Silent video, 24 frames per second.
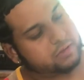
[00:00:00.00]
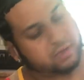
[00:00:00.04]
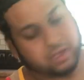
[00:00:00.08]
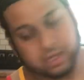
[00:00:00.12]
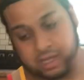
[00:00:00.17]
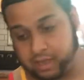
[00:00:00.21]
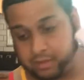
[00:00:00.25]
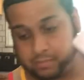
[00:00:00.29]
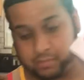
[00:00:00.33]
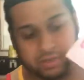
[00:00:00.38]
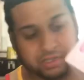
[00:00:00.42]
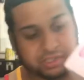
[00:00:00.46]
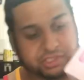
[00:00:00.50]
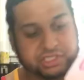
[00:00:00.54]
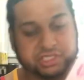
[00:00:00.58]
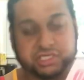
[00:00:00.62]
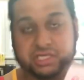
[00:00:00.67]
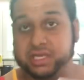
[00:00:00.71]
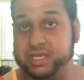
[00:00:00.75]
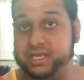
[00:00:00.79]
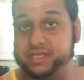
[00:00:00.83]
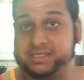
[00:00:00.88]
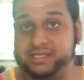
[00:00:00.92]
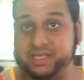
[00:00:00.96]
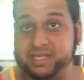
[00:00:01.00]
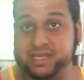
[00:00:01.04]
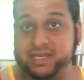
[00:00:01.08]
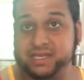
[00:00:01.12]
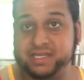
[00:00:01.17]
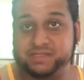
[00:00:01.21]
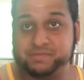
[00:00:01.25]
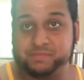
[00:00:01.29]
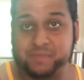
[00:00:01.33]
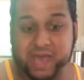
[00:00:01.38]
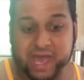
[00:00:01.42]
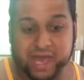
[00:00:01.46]
how much is in
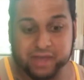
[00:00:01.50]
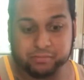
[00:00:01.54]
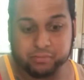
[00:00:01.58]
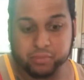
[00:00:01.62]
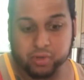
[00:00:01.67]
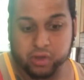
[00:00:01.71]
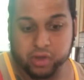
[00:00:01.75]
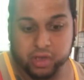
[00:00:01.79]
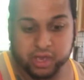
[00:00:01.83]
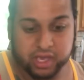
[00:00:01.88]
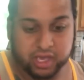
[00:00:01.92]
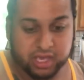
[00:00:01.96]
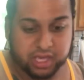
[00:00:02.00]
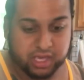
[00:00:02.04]
this bad boy.